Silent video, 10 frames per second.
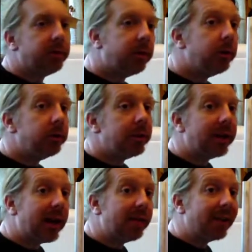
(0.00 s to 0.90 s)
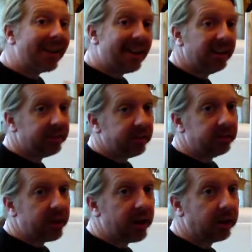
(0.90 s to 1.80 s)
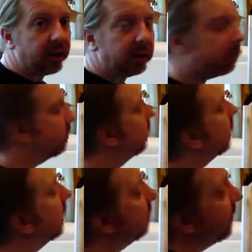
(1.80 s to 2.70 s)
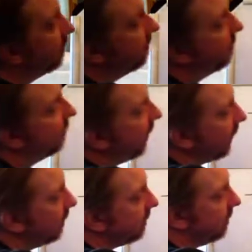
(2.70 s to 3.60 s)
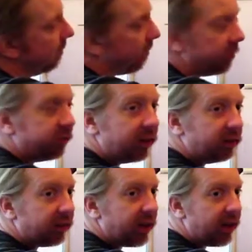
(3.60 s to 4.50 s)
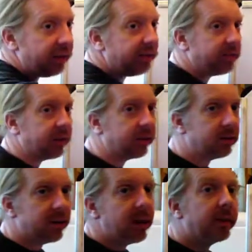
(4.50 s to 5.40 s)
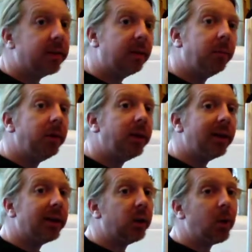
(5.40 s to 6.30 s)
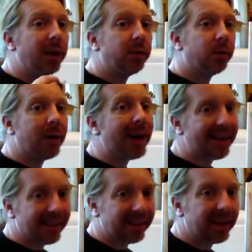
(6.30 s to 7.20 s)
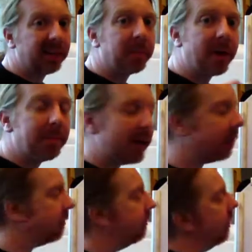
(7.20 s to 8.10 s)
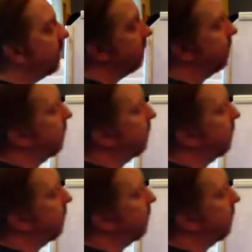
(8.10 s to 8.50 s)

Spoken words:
shows me that I have a constant value. If the second difference is constant, then I'm looking at a quadratic as my best fit.